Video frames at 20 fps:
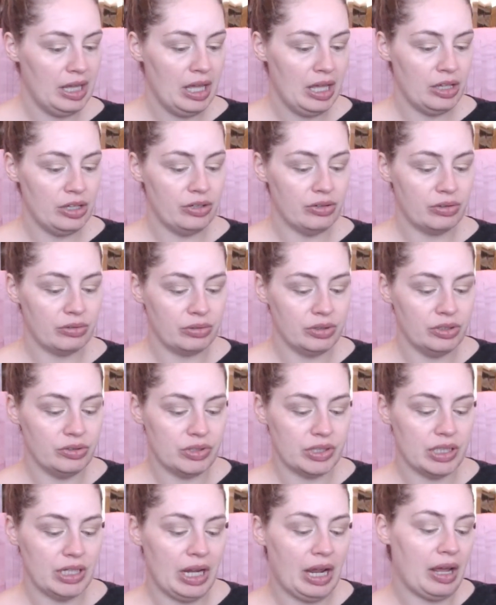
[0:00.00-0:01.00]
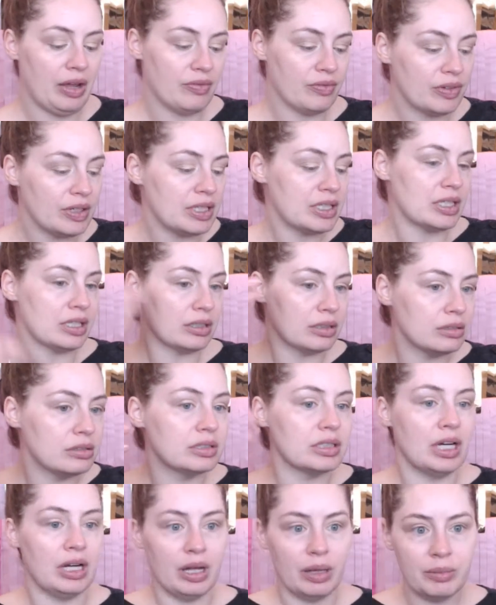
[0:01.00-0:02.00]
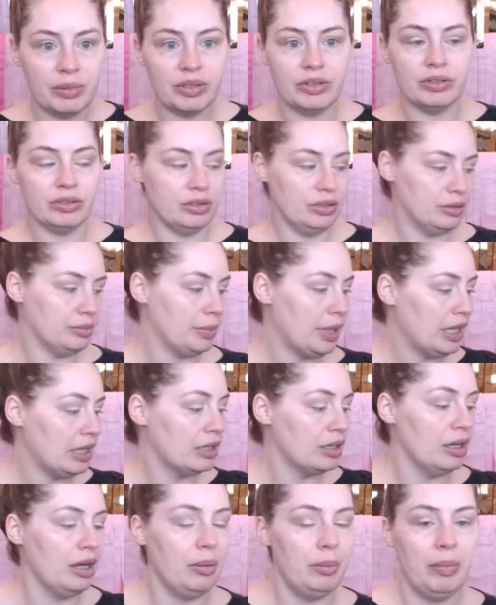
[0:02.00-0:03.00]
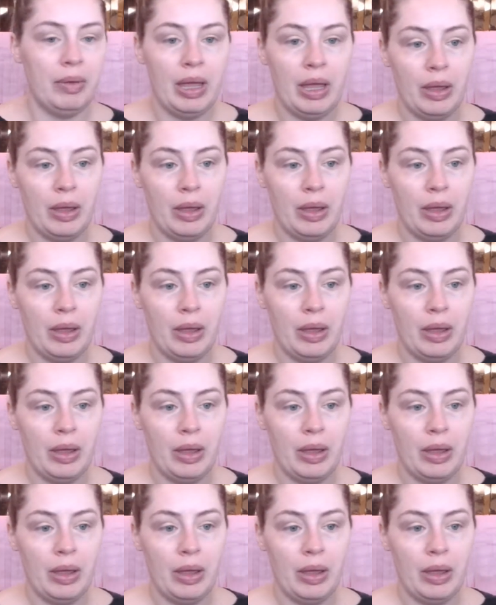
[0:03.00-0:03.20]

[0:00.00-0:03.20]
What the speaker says: You don't use it every single time you do your makeup.